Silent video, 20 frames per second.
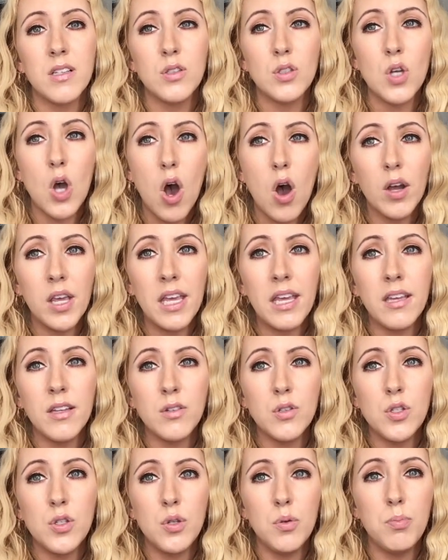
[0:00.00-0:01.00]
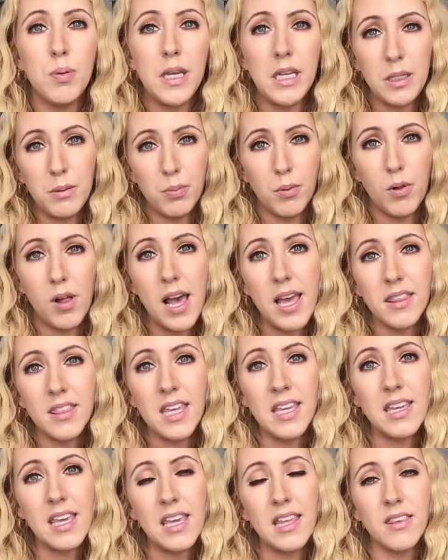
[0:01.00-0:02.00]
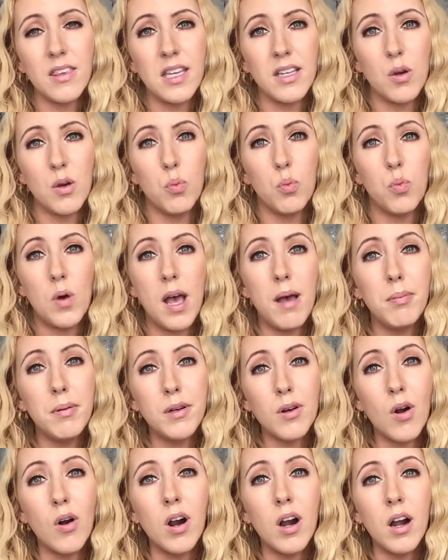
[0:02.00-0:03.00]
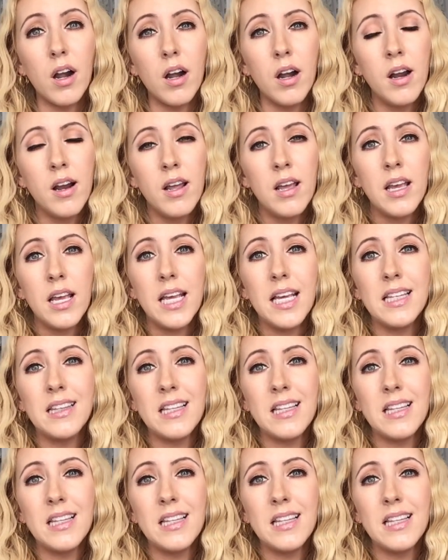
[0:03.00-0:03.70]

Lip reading: talking to people, I think, in like a webinar in